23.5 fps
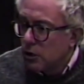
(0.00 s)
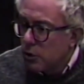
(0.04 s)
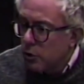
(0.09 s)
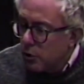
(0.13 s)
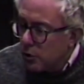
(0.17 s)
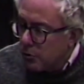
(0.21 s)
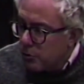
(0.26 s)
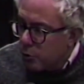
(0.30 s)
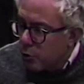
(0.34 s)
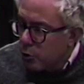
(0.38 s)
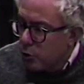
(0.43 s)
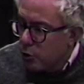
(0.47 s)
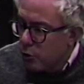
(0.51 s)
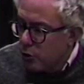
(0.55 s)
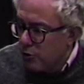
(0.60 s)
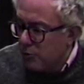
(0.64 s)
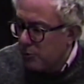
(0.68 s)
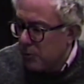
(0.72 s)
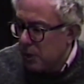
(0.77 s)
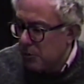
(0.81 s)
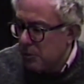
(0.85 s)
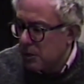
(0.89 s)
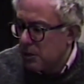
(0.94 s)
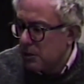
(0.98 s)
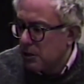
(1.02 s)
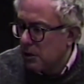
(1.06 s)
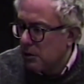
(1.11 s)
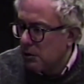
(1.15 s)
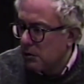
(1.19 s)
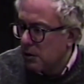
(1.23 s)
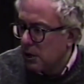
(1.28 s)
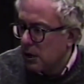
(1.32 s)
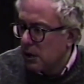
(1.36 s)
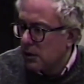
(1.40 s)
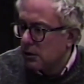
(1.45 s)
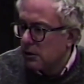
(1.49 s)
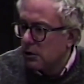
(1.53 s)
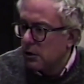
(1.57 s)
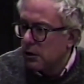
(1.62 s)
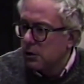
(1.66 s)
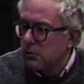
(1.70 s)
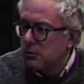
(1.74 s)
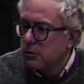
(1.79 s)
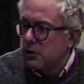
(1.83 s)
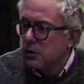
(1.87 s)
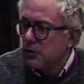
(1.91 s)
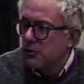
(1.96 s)
to improve publicly owned land in
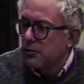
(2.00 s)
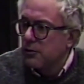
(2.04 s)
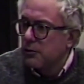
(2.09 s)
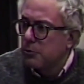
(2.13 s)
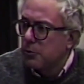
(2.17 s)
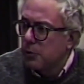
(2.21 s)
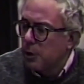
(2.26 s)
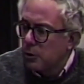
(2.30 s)
terms of a